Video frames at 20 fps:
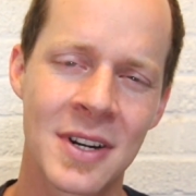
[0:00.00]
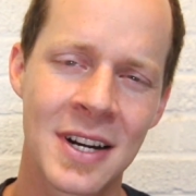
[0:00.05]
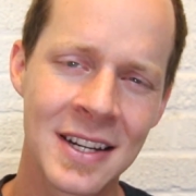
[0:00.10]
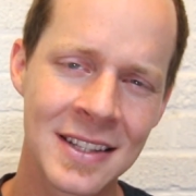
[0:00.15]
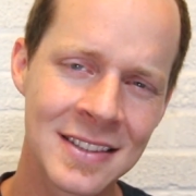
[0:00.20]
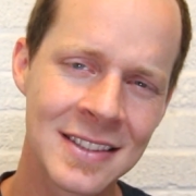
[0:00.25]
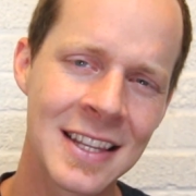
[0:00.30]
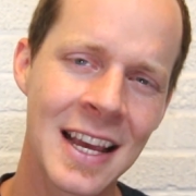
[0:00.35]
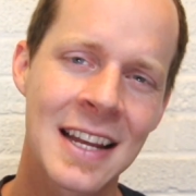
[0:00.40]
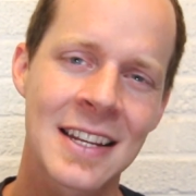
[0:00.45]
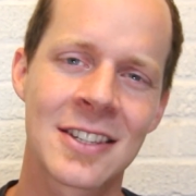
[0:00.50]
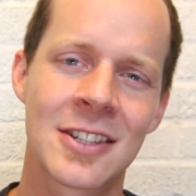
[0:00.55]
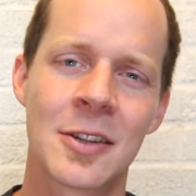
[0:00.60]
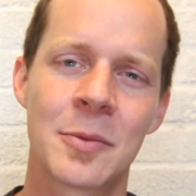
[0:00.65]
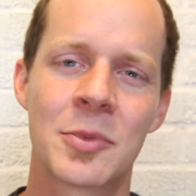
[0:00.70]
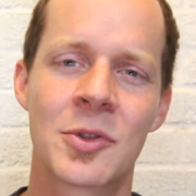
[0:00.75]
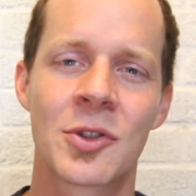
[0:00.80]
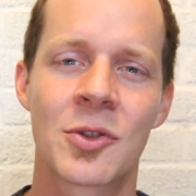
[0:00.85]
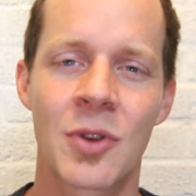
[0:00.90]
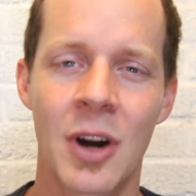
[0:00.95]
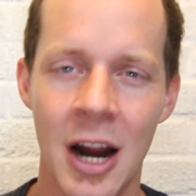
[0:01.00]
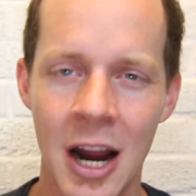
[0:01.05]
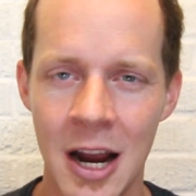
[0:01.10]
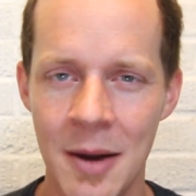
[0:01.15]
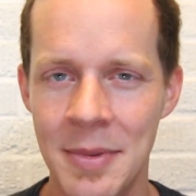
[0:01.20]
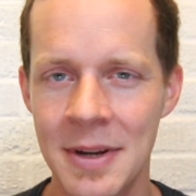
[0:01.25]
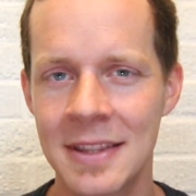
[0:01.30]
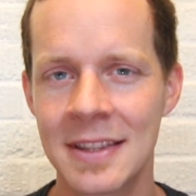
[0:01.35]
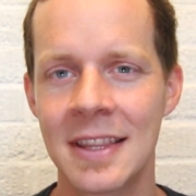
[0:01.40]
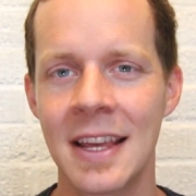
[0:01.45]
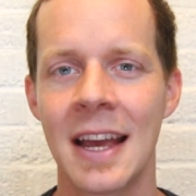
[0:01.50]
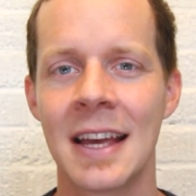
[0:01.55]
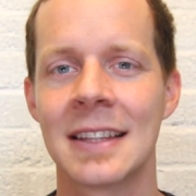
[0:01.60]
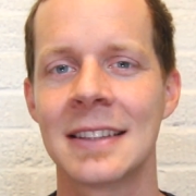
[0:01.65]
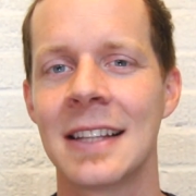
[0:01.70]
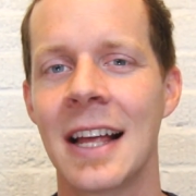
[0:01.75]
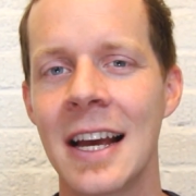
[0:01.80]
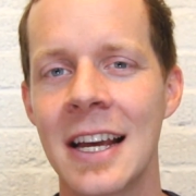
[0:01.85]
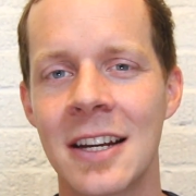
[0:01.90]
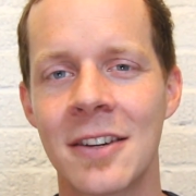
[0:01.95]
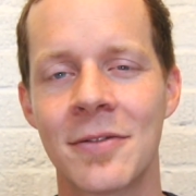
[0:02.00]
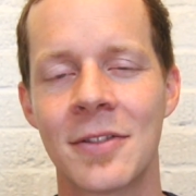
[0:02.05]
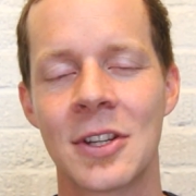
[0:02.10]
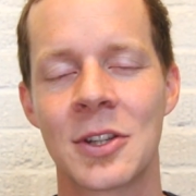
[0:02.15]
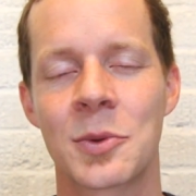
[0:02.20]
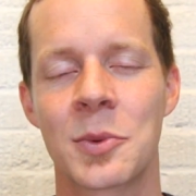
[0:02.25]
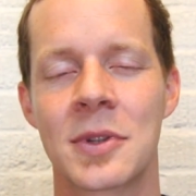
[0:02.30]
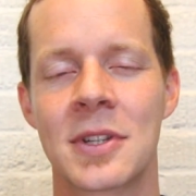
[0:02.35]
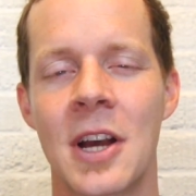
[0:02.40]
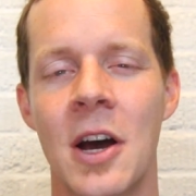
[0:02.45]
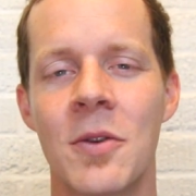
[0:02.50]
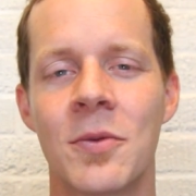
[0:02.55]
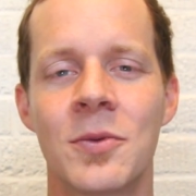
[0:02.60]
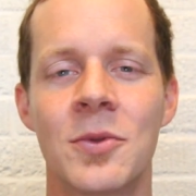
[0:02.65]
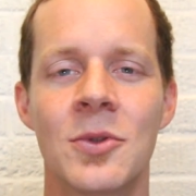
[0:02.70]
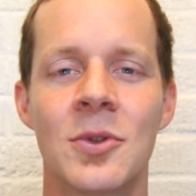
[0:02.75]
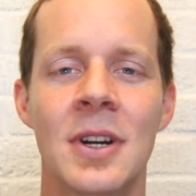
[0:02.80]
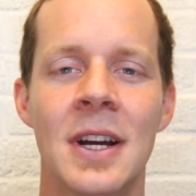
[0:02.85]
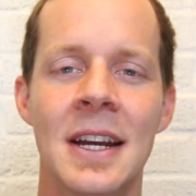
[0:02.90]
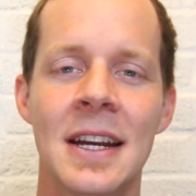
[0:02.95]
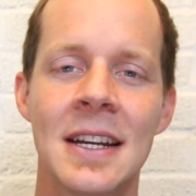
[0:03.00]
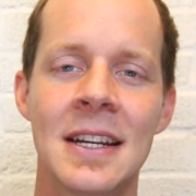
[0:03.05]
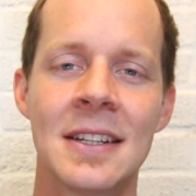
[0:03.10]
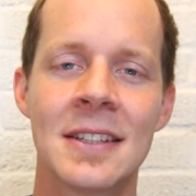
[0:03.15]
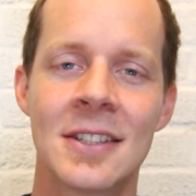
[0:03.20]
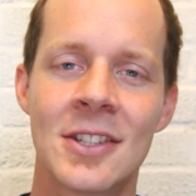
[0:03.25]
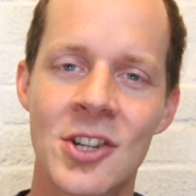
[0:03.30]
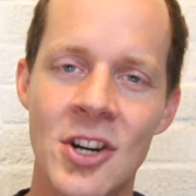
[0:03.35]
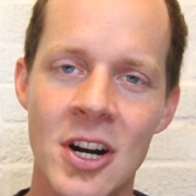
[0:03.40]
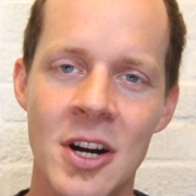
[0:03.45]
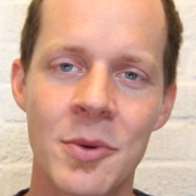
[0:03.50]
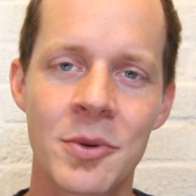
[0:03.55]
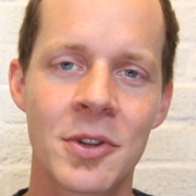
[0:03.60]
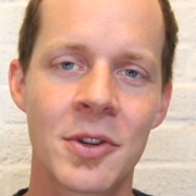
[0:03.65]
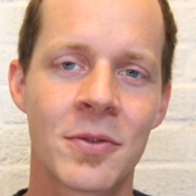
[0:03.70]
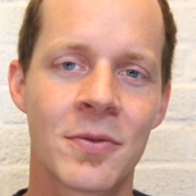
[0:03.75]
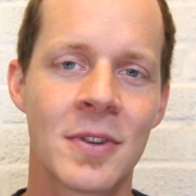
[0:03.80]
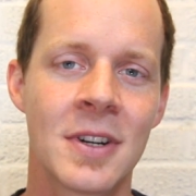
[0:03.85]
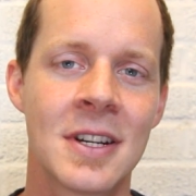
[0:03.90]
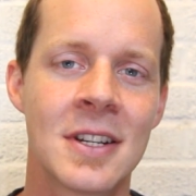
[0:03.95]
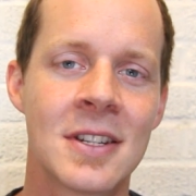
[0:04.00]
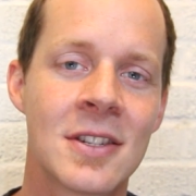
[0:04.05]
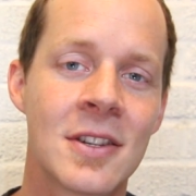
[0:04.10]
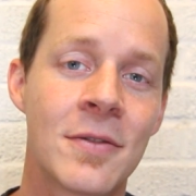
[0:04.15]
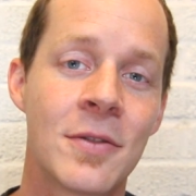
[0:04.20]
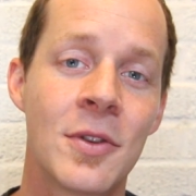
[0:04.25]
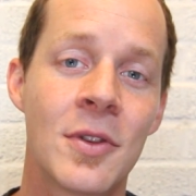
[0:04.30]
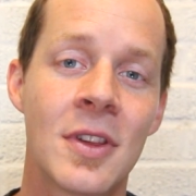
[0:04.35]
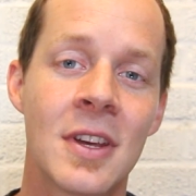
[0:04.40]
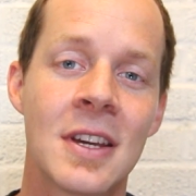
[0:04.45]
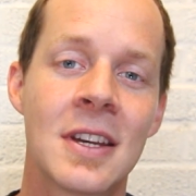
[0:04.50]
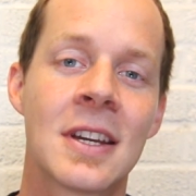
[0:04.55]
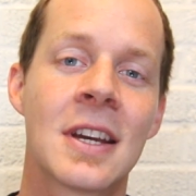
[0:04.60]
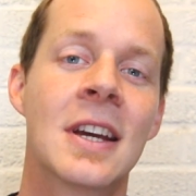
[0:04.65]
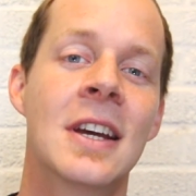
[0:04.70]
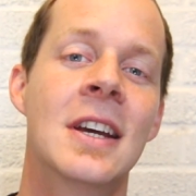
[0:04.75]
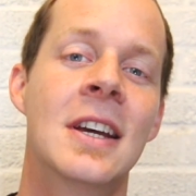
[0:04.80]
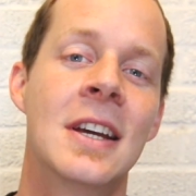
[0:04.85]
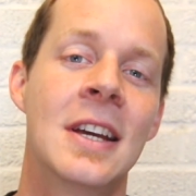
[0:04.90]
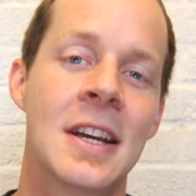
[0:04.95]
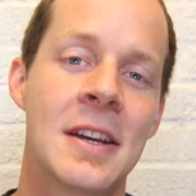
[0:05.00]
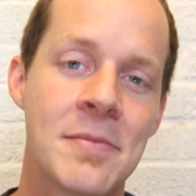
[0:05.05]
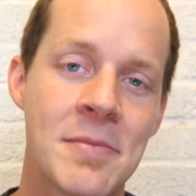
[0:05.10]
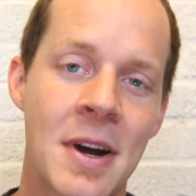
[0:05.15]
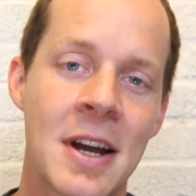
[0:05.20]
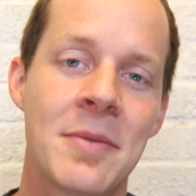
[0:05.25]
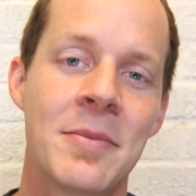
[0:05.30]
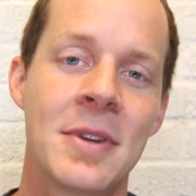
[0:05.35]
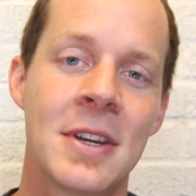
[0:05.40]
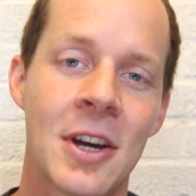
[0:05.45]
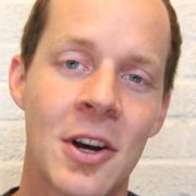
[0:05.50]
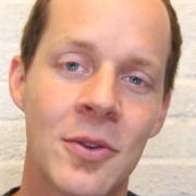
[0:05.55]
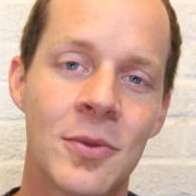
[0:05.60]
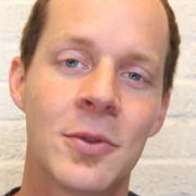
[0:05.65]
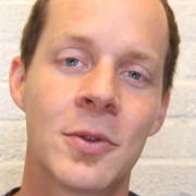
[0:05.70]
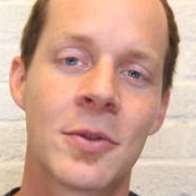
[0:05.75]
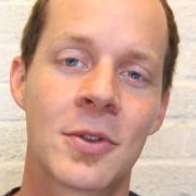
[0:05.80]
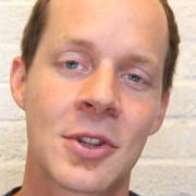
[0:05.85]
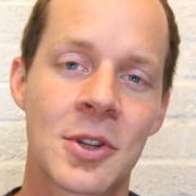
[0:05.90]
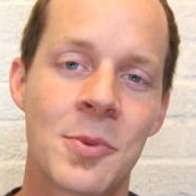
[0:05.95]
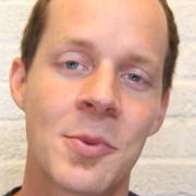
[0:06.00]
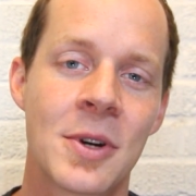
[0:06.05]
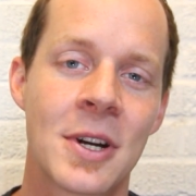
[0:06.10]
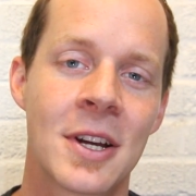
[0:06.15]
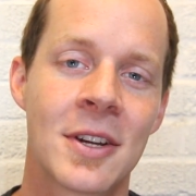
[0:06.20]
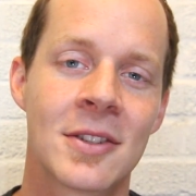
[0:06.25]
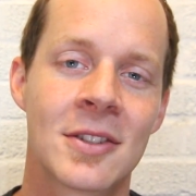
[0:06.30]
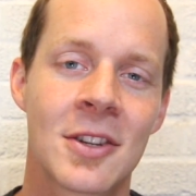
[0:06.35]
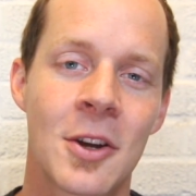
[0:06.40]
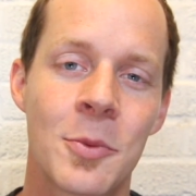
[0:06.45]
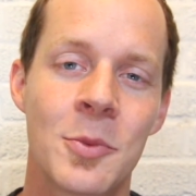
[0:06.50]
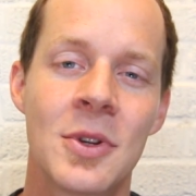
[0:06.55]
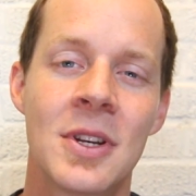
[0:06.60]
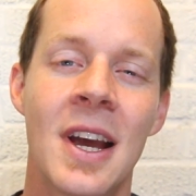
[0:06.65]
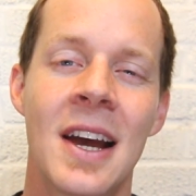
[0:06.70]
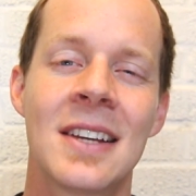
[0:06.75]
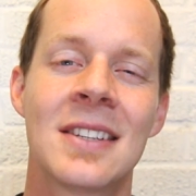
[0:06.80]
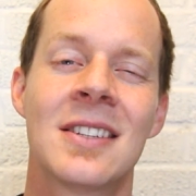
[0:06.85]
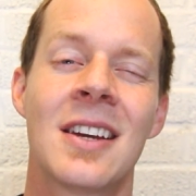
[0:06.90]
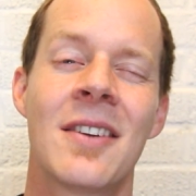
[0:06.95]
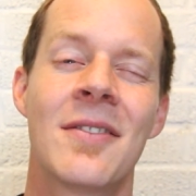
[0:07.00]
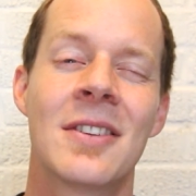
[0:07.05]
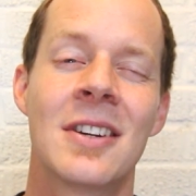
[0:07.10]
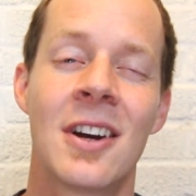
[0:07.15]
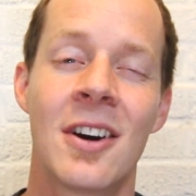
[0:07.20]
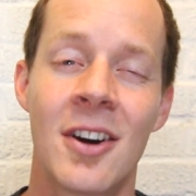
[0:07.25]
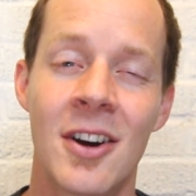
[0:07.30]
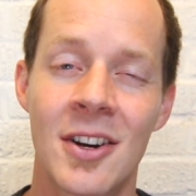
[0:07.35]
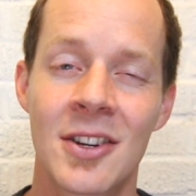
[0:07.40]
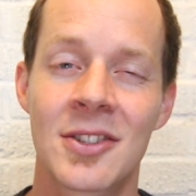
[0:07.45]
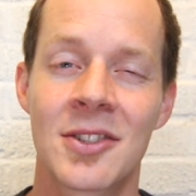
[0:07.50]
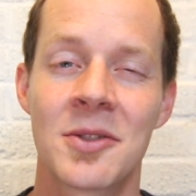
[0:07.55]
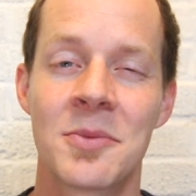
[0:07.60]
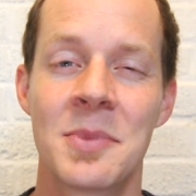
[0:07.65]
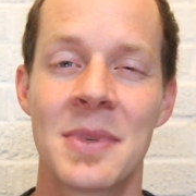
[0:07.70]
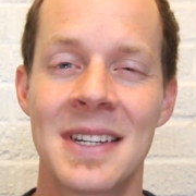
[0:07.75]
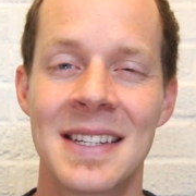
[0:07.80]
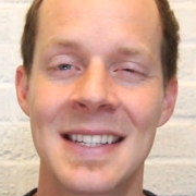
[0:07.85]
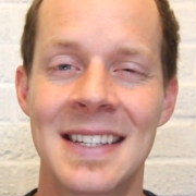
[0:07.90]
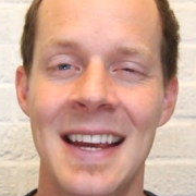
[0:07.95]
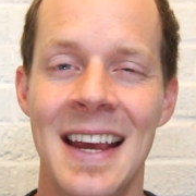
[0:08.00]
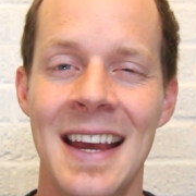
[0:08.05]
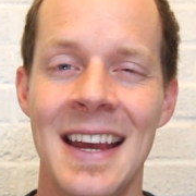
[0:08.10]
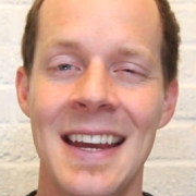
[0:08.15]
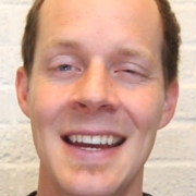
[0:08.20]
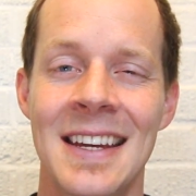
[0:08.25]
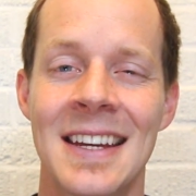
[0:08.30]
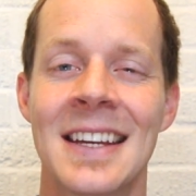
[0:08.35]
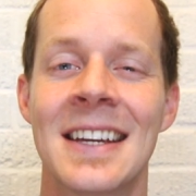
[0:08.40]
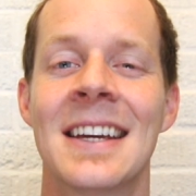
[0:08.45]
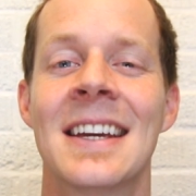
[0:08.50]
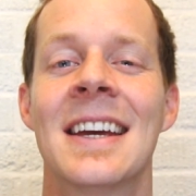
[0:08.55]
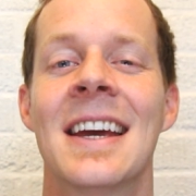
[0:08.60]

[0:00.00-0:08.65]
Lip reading: Hit that subscribe, hit that like if this was helpful, and share it with your friends if you think it might be helpful for someone else. Hope you guys have an awesome day.